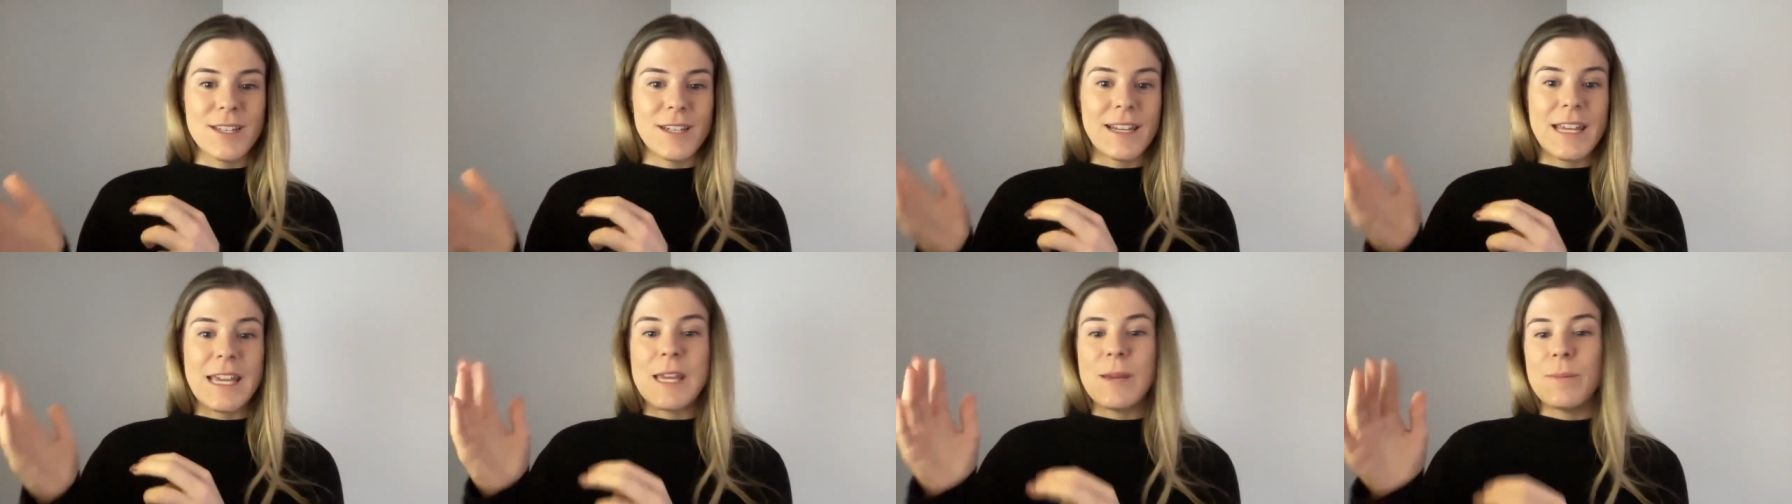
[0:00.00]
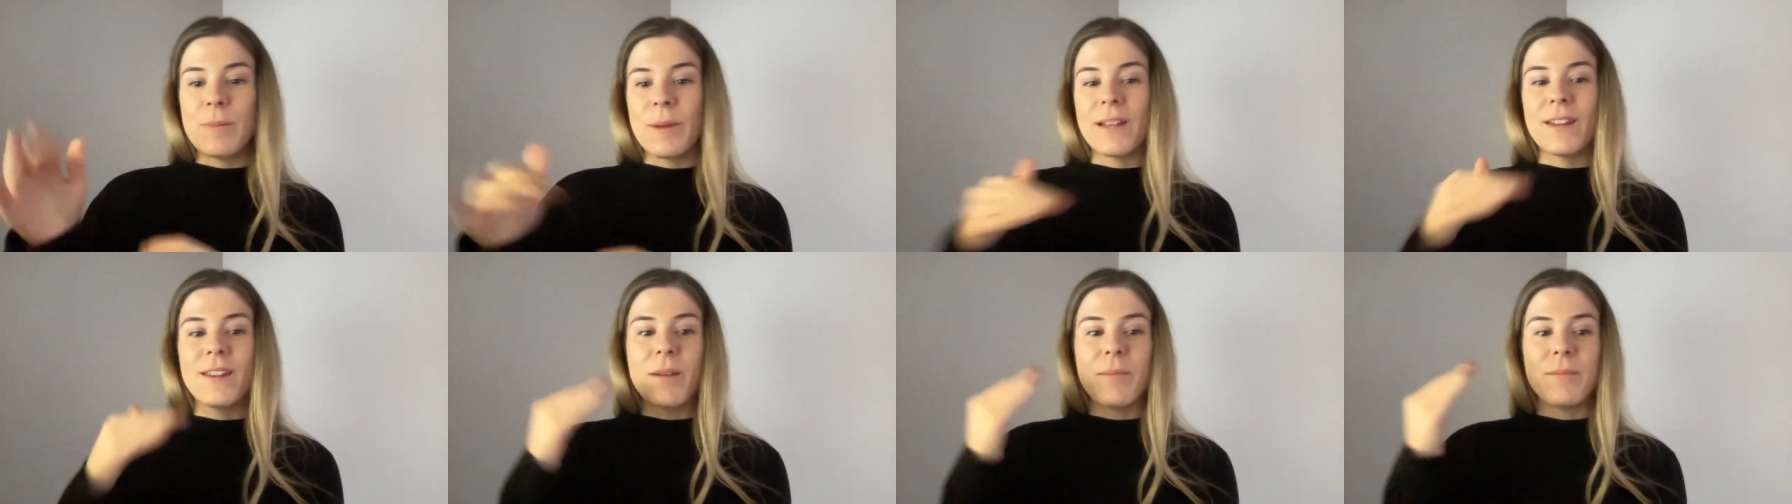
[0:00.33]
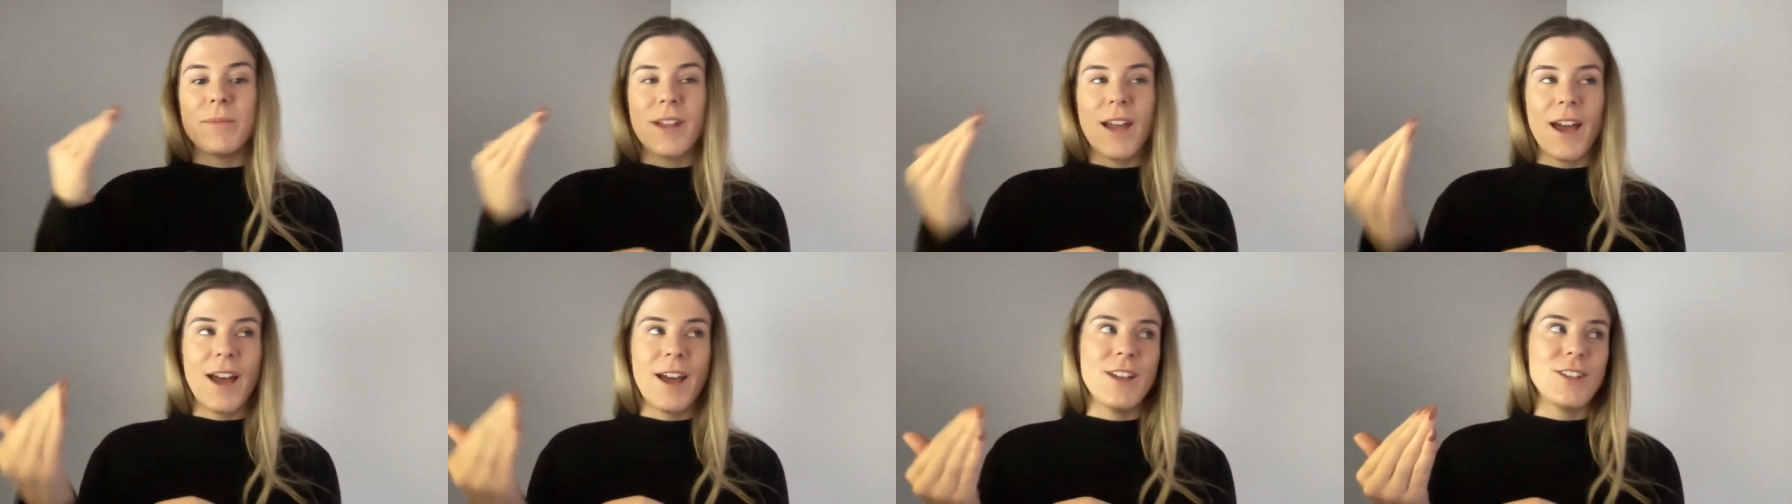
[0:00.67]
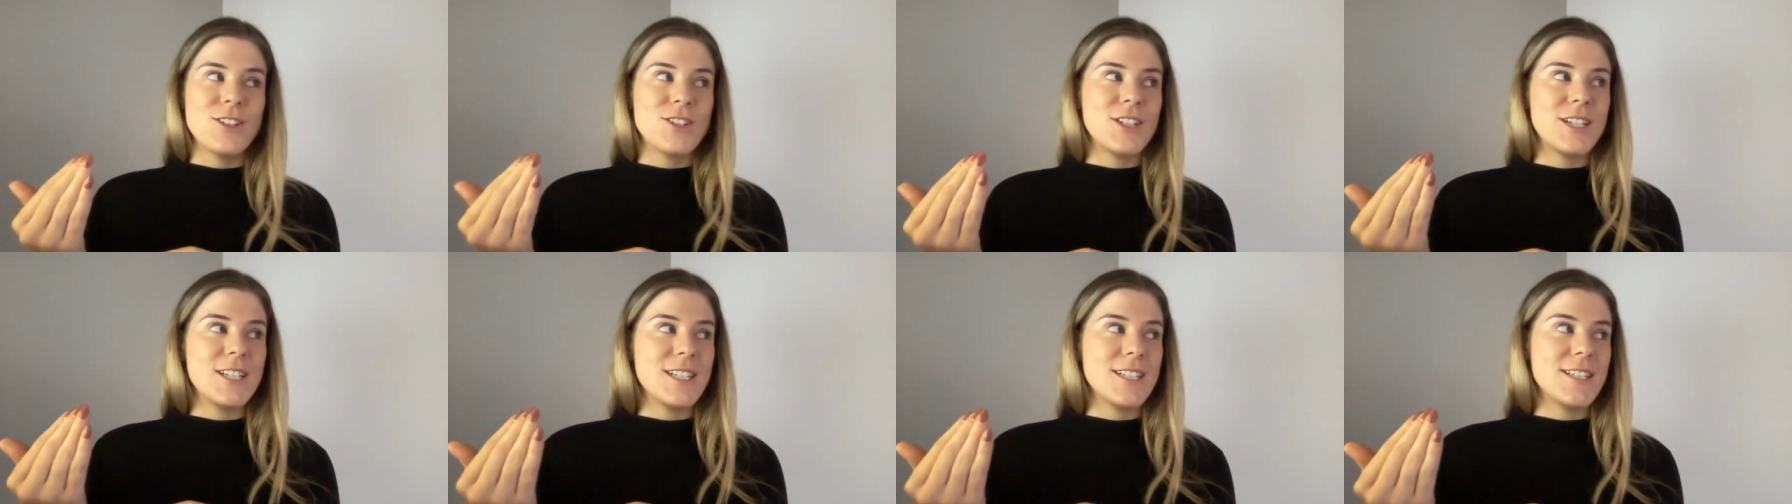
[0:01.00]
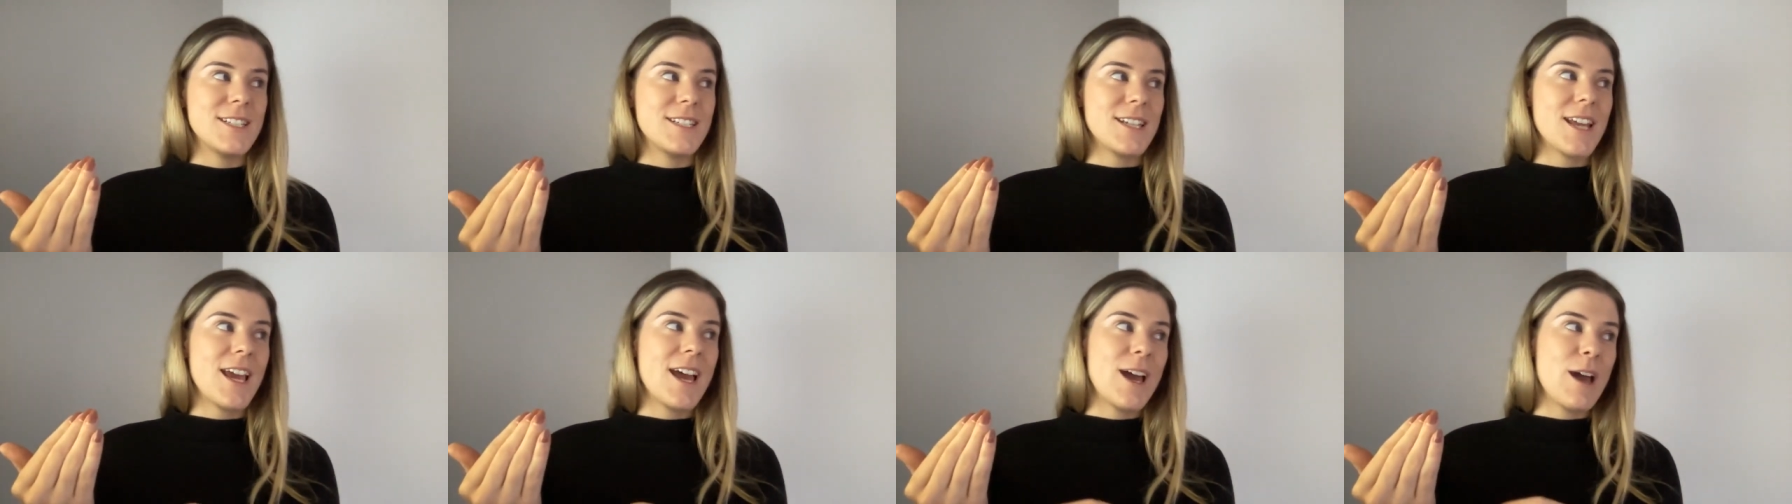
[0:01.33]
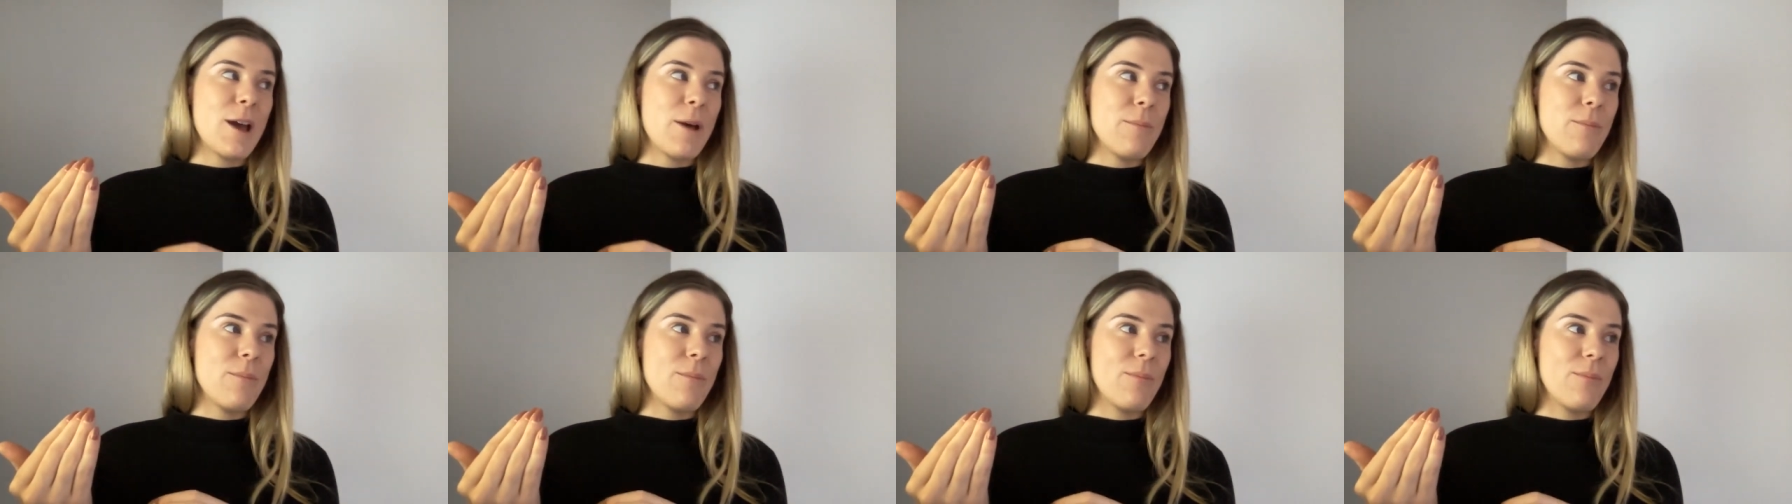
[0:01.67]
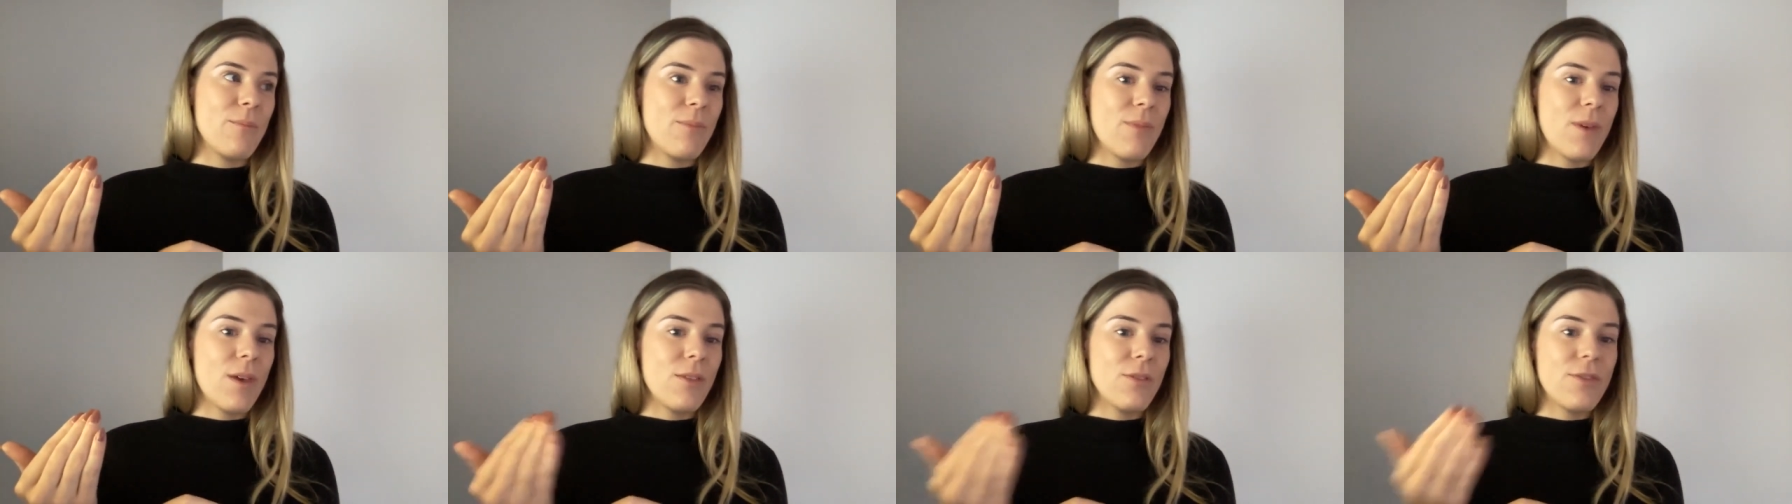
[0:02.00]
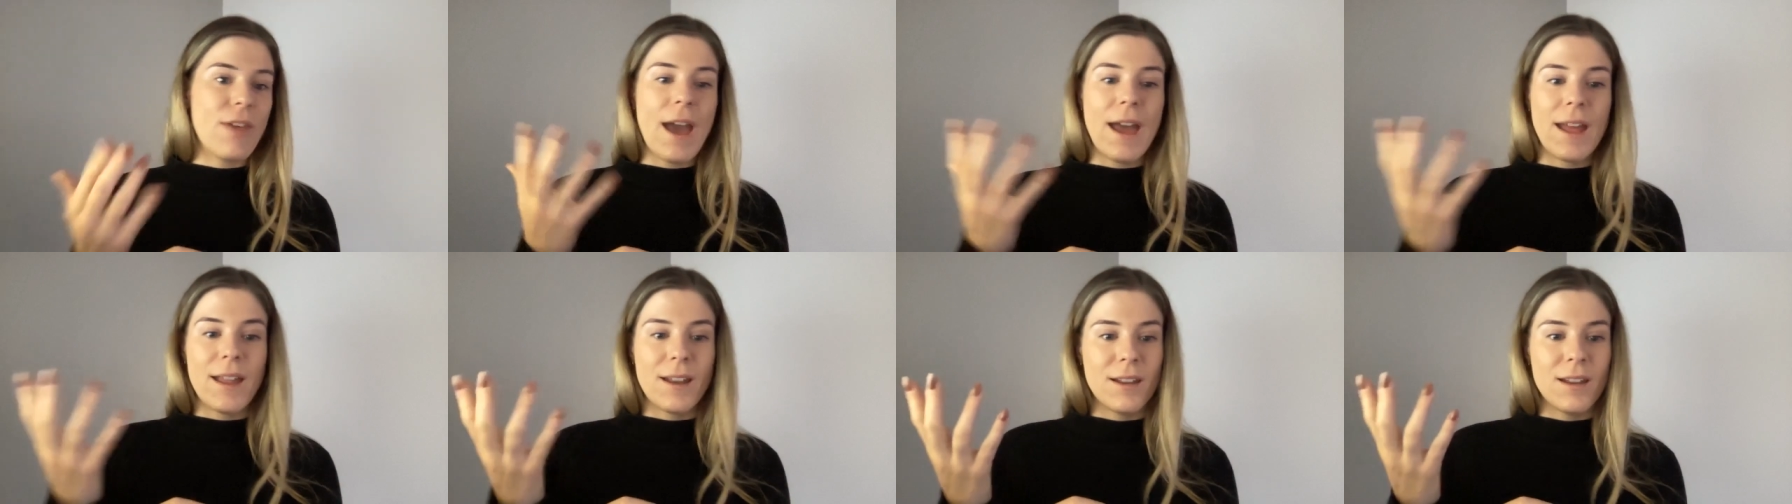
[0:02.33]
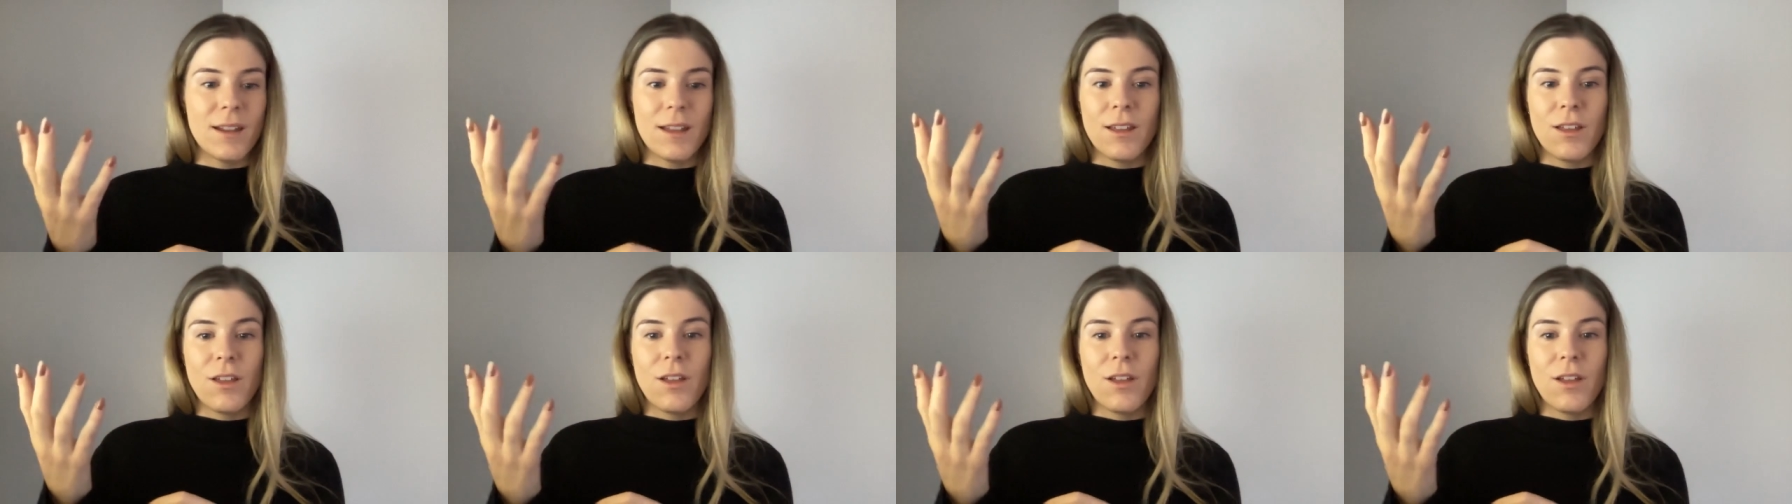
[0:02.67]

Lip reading: and keeping them nurtured, then